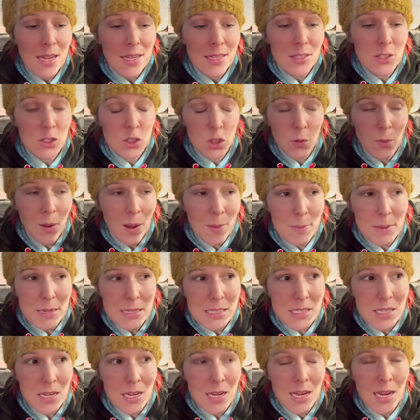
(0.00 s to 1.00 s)
Do I miss
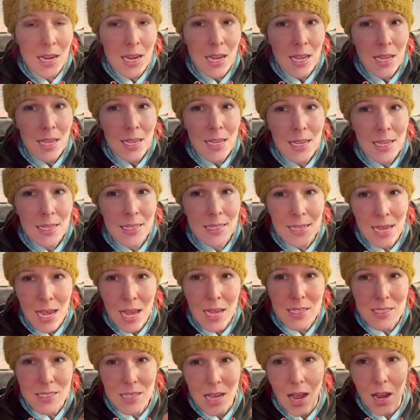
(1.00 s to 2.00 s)
it?
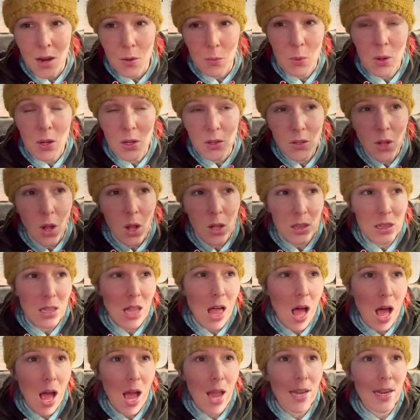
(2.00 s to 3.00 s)
Yes, I will not
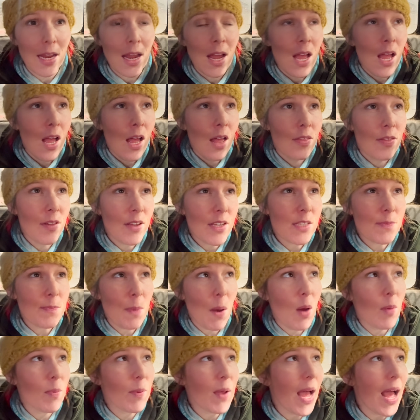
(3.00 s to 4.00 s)
lie. This
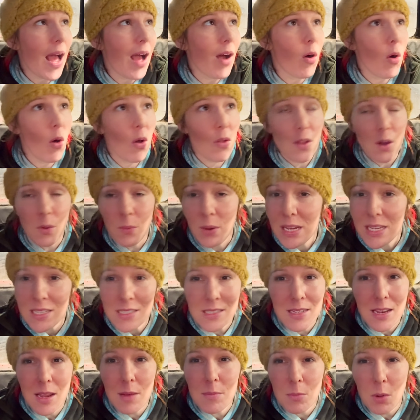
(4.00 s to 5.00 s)
bobcat, although it is
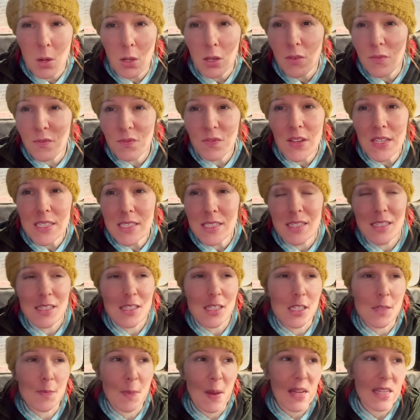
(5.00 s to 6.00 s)
nimble and fits into
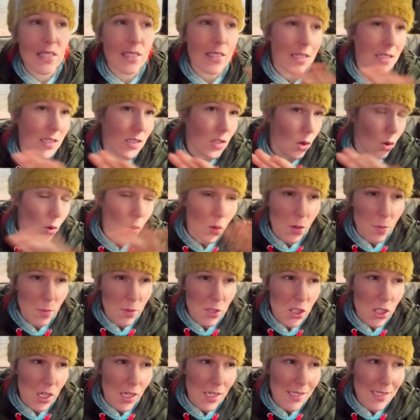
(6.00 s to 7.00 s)
spaces that other
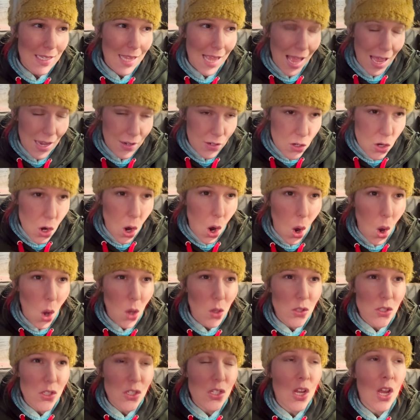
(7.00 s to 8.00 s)
machines cannot,
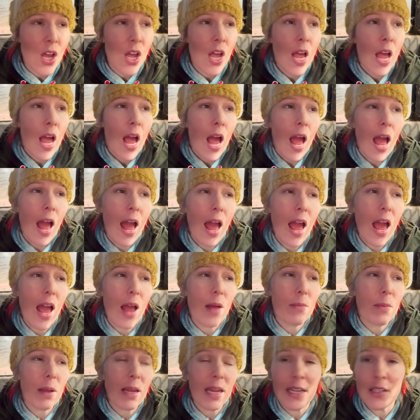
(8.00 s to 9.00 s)

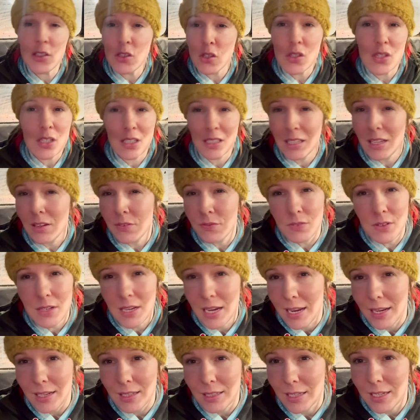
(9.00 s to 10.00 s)
it doesn't lift
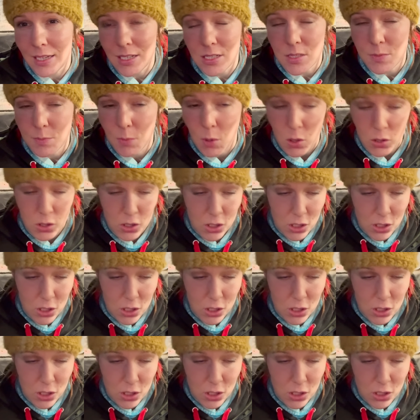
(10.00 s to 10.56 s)
nearly as much,